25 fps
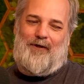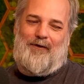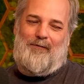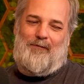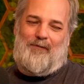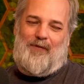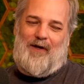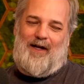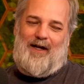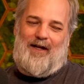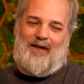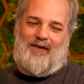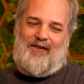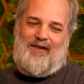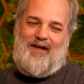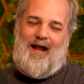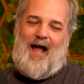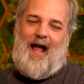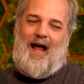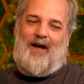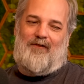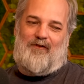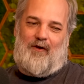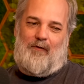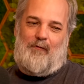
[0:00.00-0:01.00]
But it's
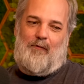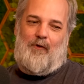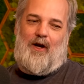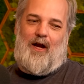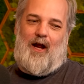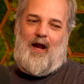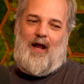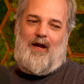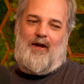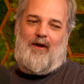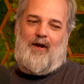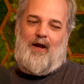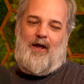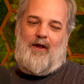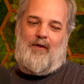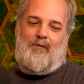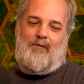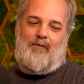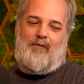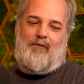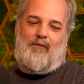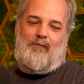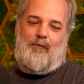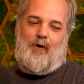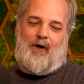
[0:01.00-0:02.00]
not what,
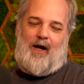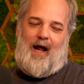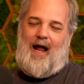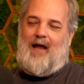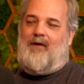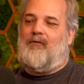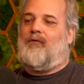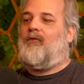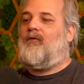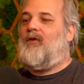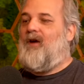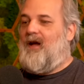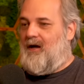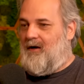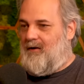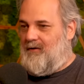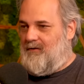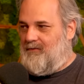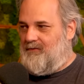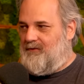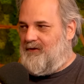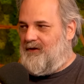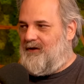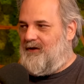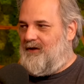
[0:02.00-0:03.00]
and what I've
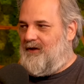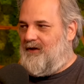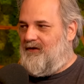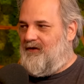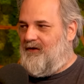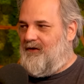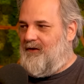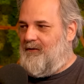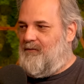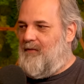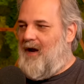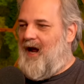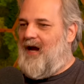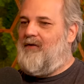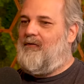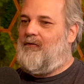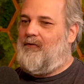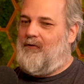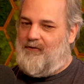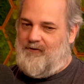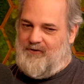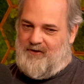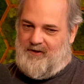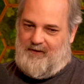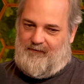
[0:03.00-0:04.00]
found is that my
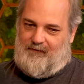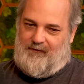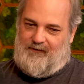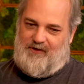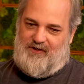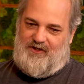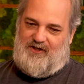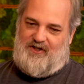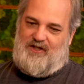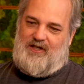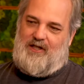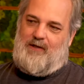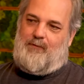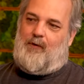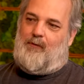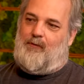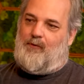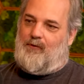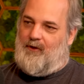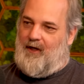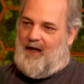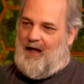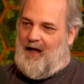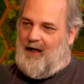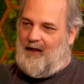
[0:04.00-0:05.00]
version of an
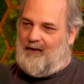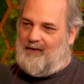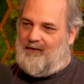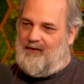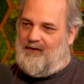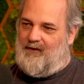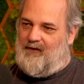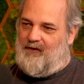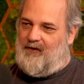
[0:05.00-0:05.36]
esteemable act